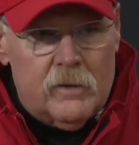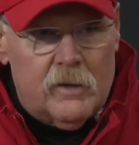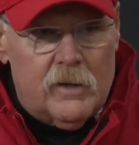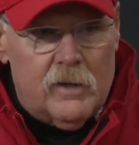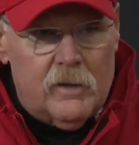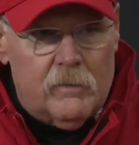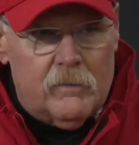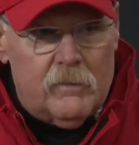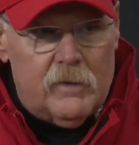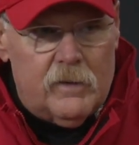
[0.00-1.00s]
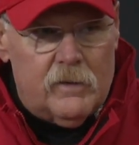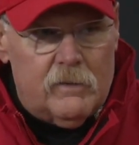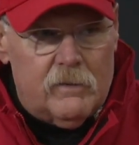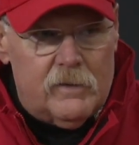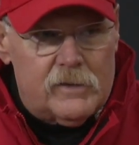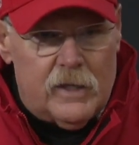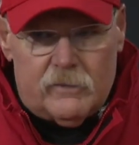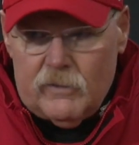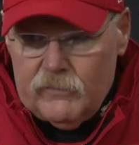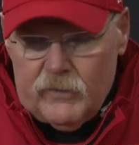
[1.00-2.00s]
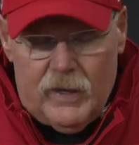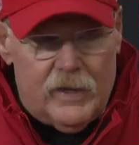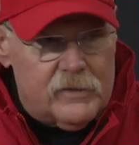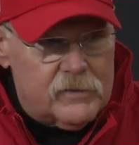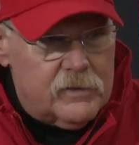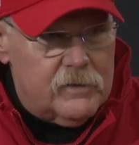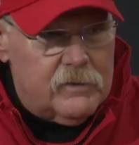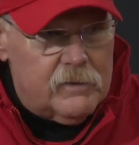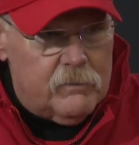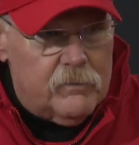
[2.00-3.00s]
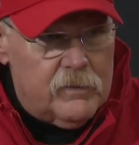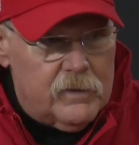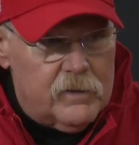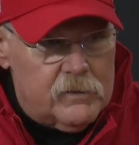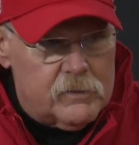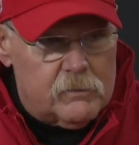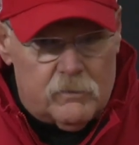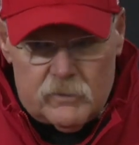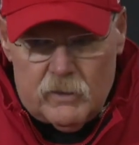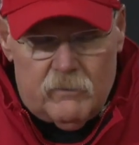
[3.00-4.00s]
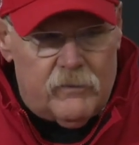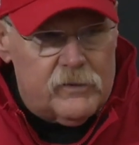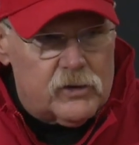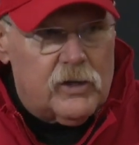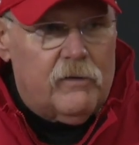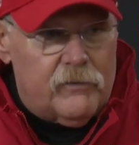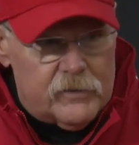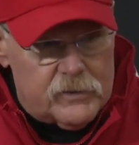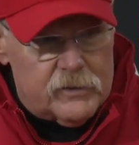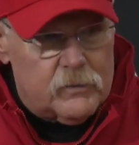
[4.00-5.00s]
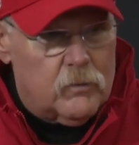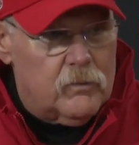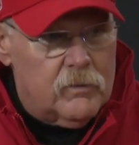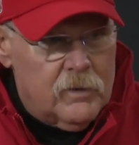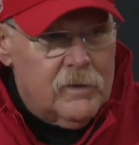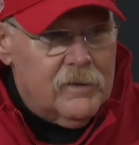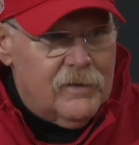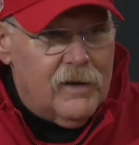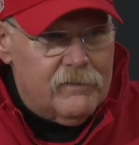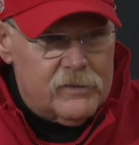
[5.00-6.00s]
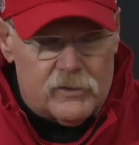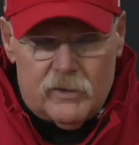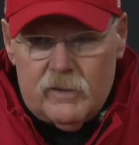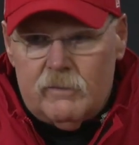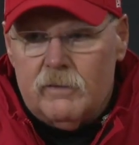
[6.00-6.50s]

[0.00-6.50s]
and he's got tough guys. He's some of his toughness is obviously